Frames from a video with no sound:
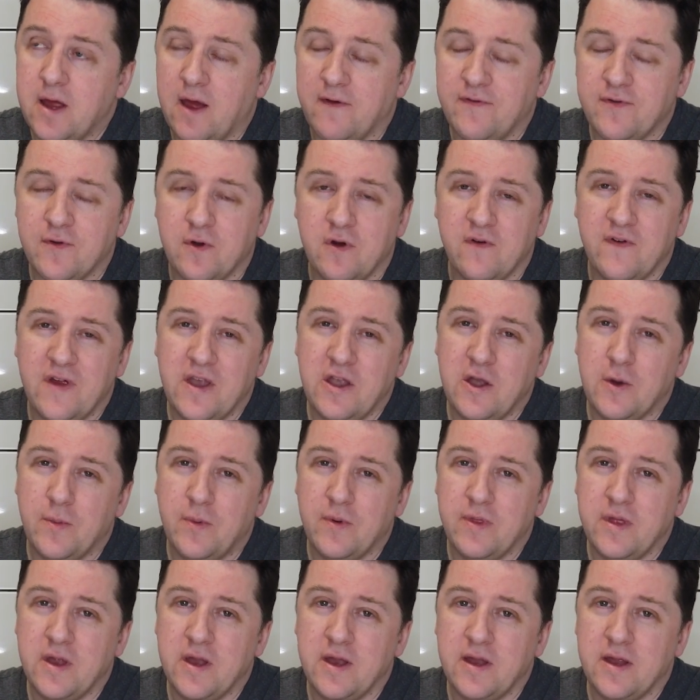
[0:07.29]
I've sort of ended
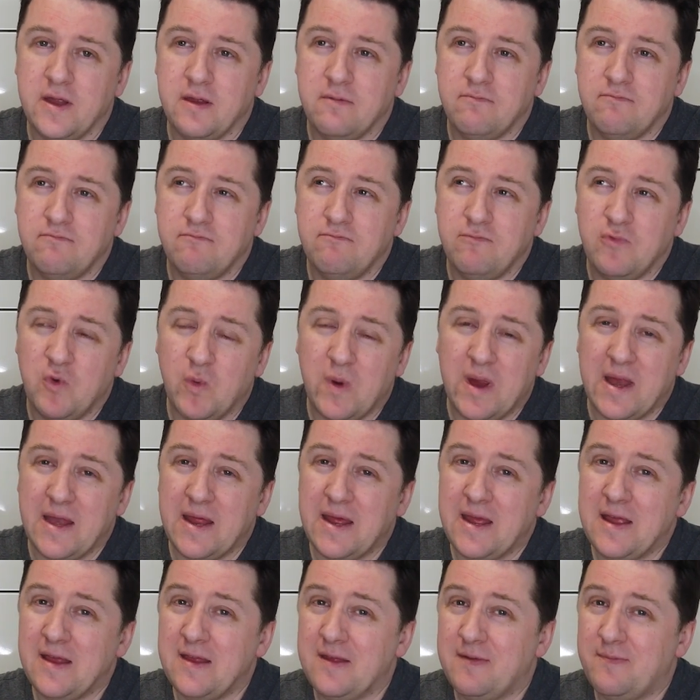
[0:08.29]
up with it the way it
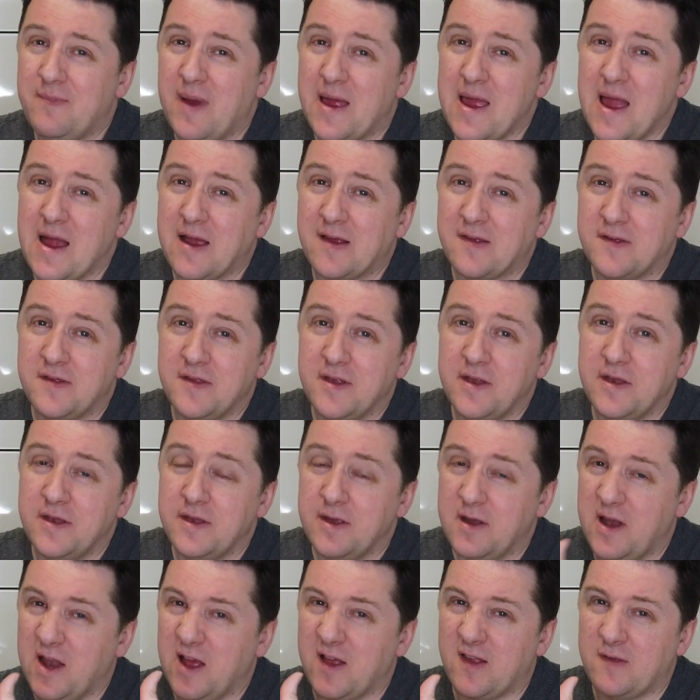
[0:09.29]
is by
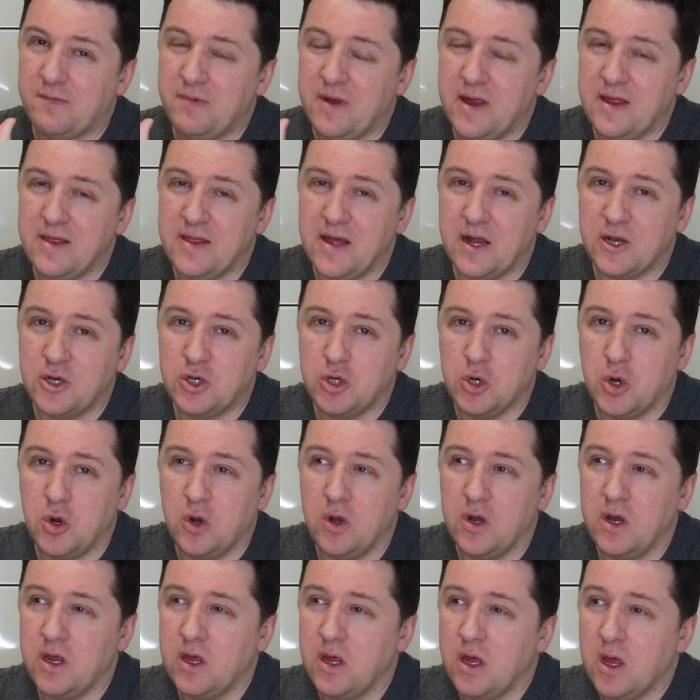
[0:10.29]
accident. I'll explain that
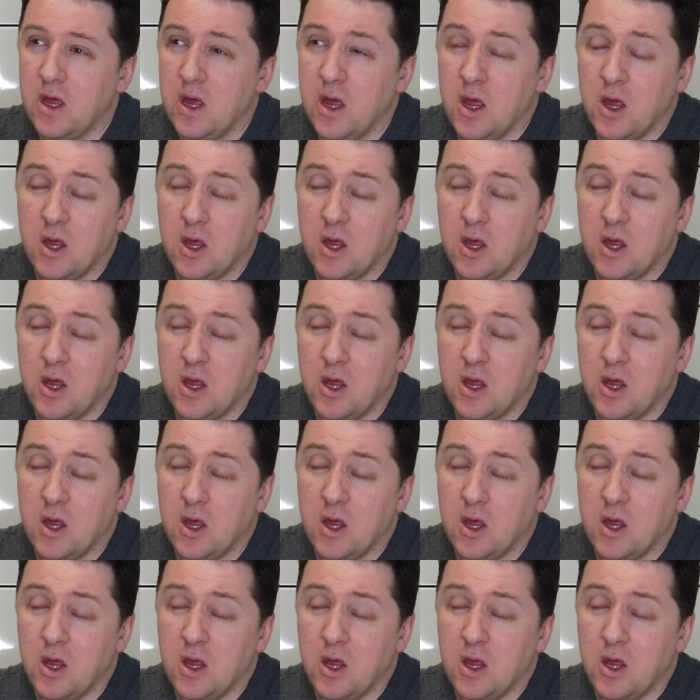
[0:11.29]
shortly.